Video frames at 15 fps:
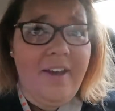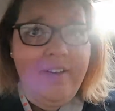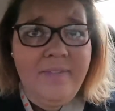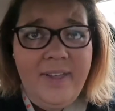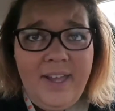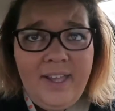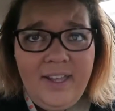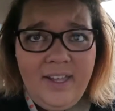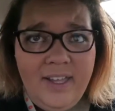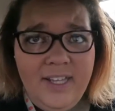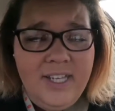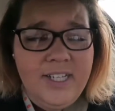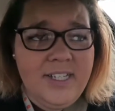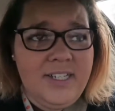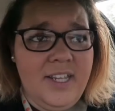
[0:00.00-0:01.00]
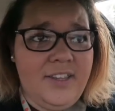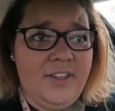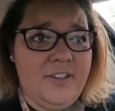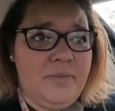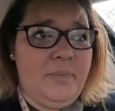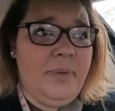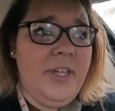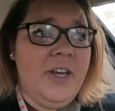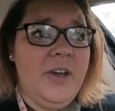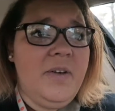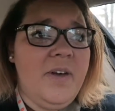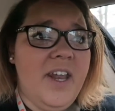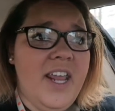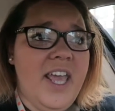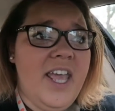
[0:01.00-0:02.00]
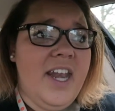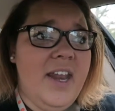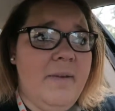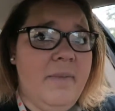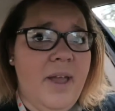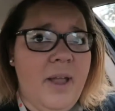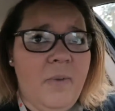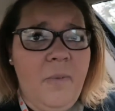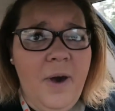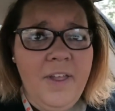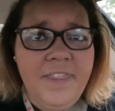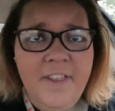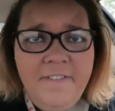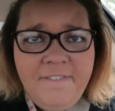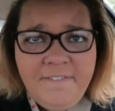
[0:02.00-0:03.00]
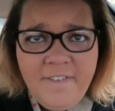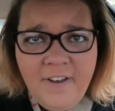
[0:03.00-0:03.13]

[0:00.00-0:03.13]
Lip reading: I'm like, she's like, "There's blue in it," and I'm like, "What the